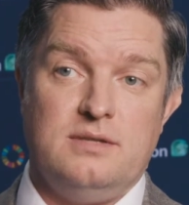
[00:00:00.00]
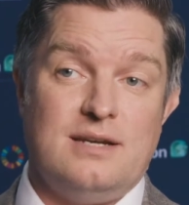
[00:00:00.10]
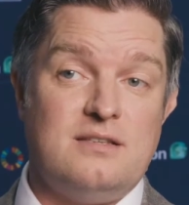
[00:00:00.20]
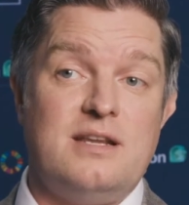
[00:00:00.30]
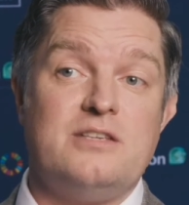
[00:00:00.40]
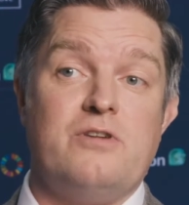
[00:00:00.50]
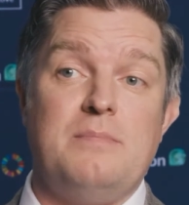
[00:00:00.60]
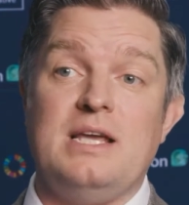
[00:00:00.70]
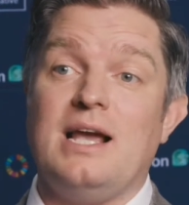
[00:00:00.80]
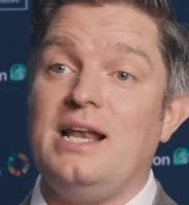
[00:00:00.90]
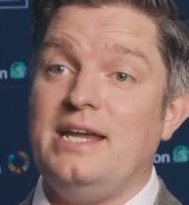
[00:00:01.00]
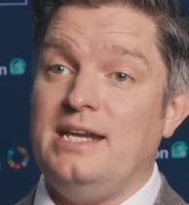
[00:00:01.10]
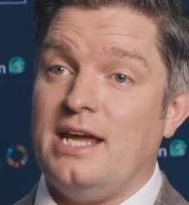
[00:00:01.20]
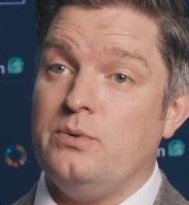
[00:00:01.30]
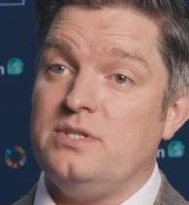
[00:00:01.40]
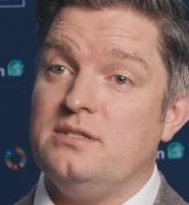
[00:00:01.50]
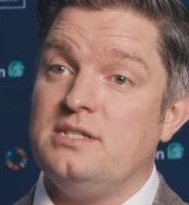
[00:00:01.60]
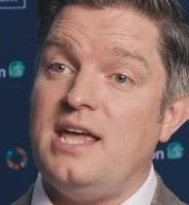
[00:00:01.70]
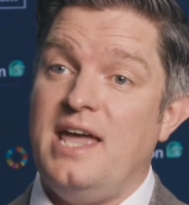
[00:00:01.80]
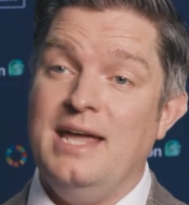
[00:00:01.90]
That doesn't necessarily mean clean equities
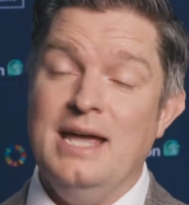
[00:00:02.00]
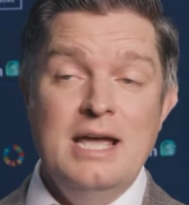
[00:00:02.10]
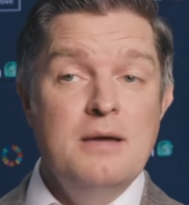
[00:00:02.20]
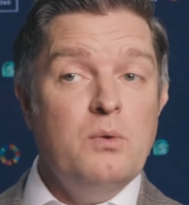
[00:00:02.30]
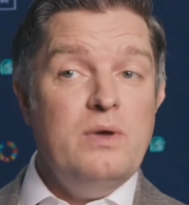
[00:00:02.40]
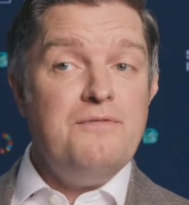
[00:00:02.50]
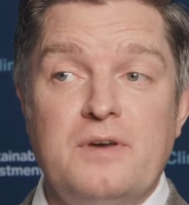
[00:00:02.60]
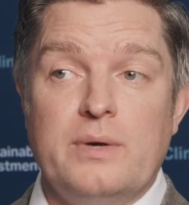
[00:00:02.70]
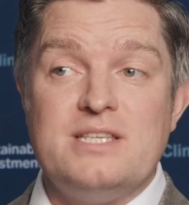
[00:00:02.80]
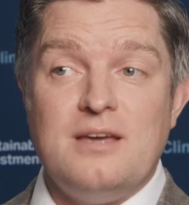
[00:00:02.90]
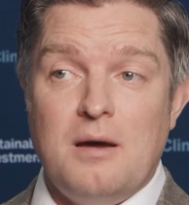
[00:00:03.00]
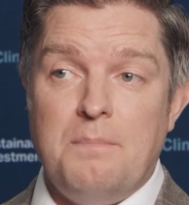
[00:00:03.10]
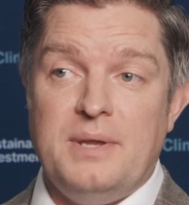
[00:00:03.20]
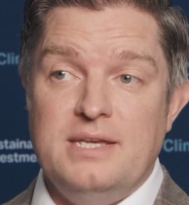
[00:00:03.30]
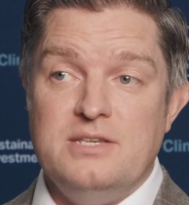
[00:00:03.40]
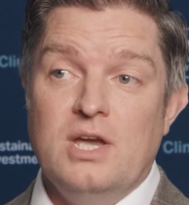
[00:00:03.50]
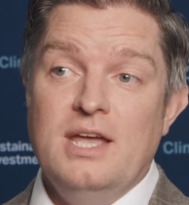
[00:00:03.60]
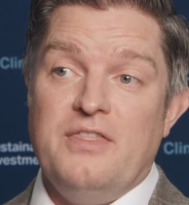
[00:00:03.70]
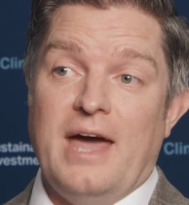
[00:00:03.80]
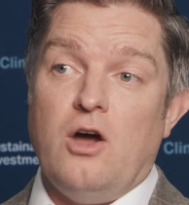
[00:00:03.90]
today, but we feel it's companies
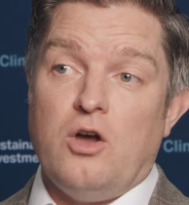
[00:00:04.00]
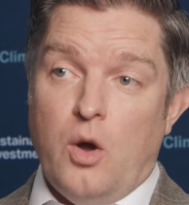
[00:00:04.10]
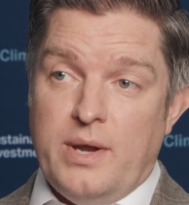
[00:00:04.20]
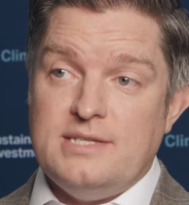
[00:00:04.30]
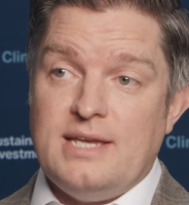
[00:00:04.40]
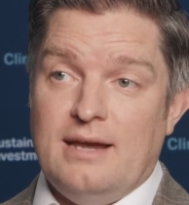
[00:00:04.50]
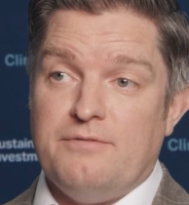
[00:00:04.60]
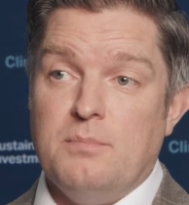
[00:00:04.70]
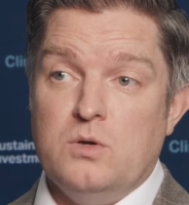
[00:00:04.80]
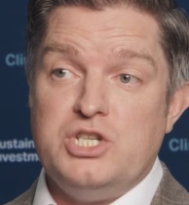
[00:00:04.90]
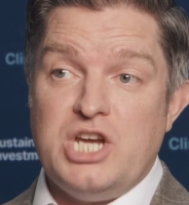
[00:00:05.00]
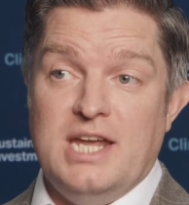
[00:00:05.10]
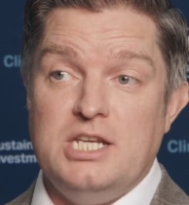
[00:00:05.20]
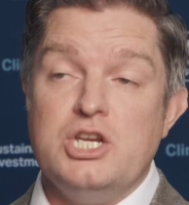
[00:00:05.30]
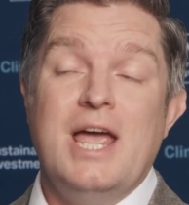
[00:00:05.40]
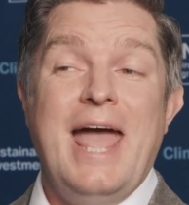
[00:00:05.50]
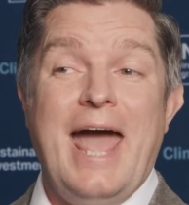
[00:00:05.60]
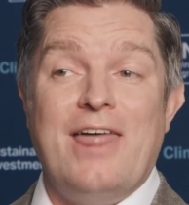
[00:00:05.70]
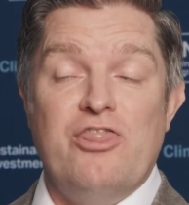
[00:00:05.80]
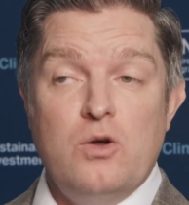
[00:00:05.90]
that are going to have the most change,
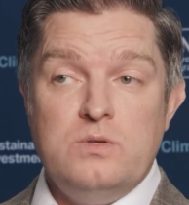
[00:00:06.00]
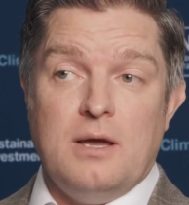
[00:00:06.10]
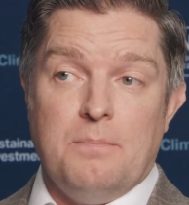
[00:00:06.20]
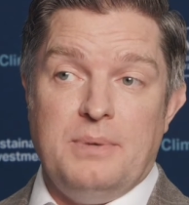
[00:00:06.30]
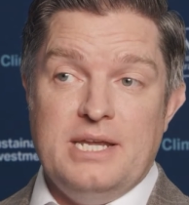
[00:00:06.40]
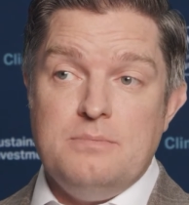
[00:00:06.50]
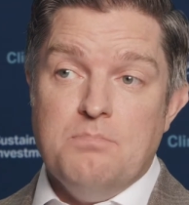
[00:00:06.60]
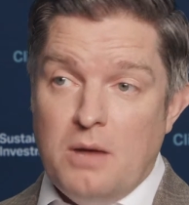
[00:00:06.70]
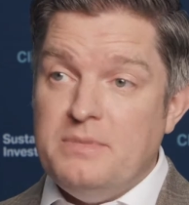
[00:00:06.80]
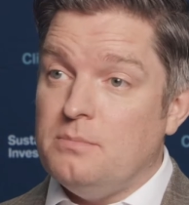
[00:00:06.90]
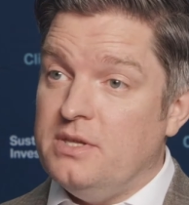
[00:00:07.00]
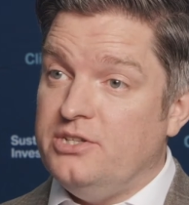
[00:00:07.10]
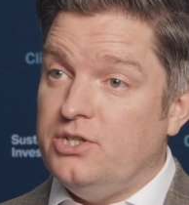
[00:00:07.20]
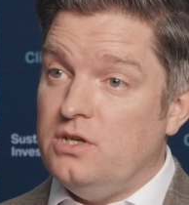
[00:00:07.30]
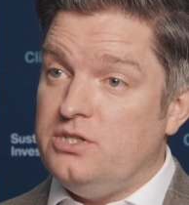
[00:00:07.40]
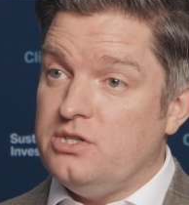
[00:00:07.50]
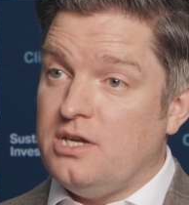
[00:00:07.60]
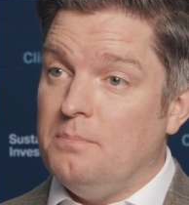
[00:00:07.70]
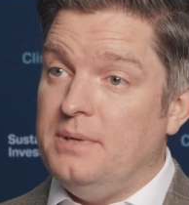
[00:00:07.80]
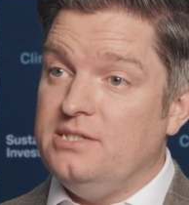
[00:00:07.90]
and those companies might be some of the
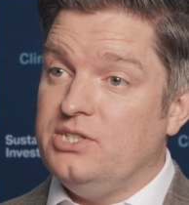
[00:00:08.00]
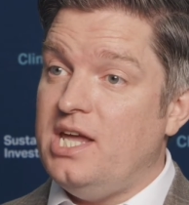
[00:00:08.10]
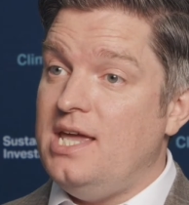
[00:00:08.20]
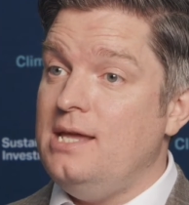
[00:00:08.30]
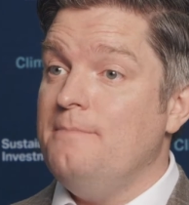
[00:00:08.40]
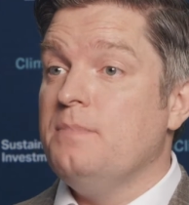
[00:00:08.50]
dirtiest companies today,